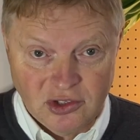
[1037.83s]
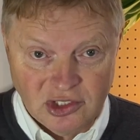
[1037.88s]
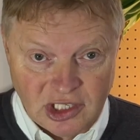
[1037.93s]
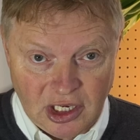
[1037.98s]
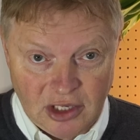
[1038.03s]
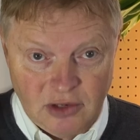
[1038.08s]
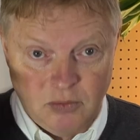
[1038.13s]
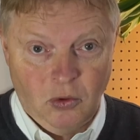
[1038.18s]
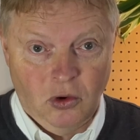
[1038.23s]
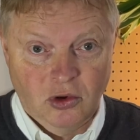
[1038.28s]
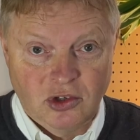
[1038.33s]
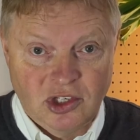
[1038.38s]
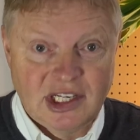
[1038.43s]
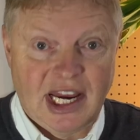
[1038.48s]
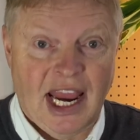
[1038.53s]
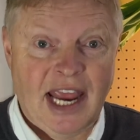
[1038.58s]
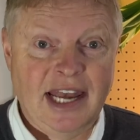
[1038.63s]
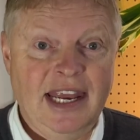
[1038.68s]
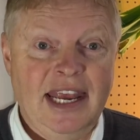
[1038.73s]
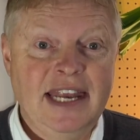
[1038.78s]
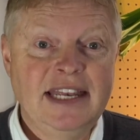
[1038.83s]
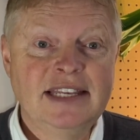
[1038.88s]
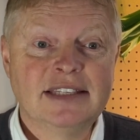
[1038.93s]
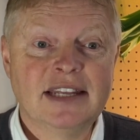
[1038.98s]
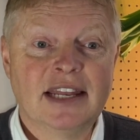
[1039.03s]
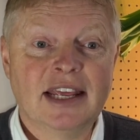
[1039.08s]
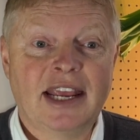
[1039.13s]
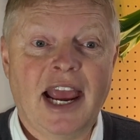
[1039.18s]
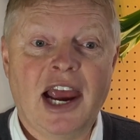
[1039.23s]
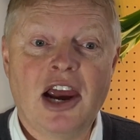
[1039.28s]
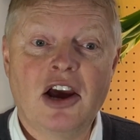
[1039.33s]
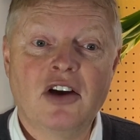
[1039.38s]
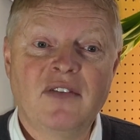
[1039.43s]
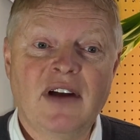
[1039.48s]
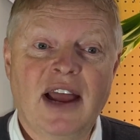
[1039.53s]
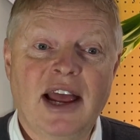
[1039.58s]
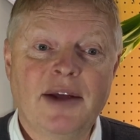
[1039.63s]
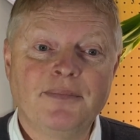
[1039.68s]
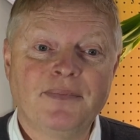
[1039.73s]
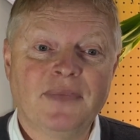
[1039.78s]
so the water's getting into the
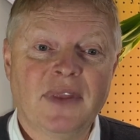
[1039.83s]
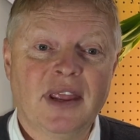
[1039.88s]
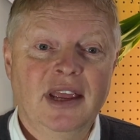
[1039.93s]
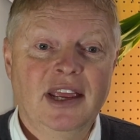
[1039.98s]
caravan.